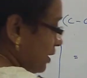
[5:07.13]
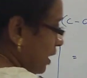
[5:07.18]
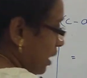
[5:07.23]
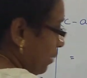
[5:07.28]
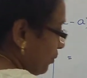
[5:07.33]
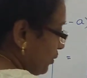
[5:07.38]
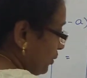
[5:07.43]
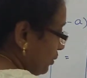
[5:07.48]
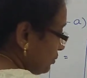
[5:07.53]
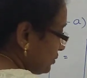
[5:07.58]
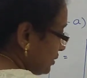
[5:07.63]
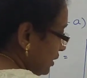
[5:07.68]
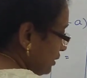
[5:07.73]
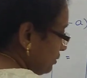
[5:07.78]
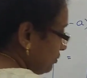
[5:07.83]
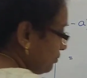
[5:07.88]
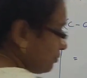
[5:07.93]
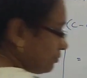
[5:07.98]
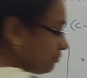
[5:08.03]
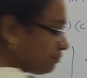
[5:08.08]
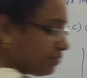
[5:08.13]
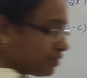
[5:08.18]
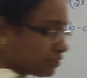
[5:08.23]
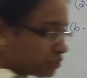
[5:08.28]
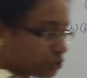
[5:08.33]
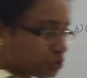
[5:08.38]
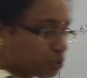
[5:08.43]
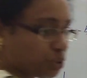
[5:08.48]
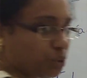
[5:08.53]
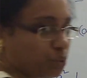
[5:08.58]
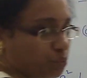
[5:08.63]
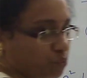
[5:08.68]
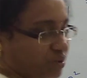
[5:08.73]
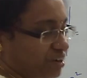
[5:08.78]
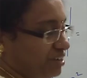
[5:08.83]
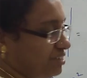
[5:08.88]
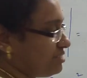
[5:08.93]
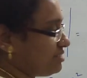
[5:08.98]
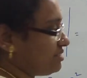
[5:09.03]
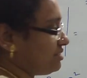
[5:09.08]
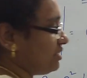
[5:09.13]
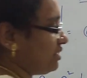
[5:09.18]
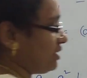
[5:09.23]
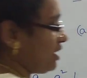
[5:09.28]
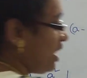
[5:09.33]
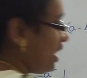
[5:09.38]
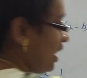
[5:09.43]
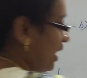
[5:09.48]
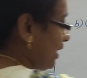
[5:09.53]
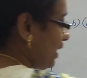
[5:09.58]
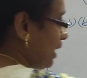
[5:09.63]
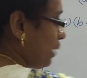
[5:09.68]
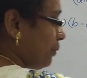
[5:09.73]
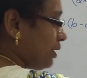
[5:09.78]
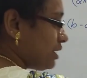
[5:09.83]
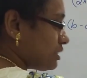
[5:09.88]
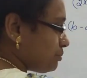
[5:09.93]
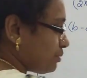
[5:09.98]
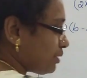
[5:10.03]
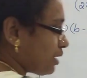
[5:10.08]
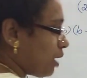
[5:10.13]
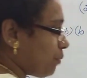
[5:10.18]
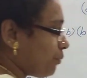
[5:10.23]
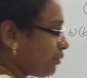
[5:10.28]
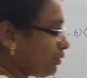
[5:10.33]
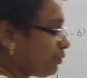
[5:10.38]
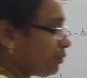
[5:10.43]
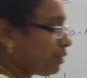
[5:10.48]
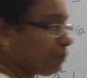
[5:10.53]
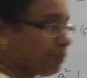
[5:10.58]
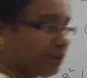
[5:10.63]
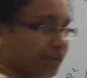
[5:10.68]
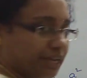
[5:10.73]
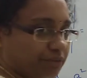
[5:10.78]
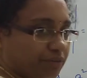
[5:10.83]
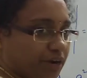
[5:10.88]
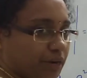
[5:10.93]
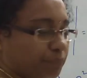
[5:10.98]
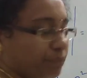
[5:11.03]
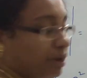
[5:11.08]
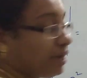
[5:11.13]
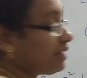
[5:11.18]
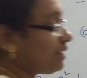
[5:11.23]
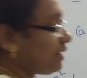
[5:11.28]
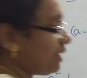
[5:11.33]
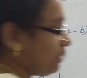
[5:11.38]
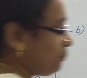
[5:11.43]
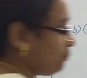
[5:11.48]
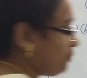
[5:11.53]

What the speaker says: common now, then first row 1 is there. A minus B common now, remaining what ma? A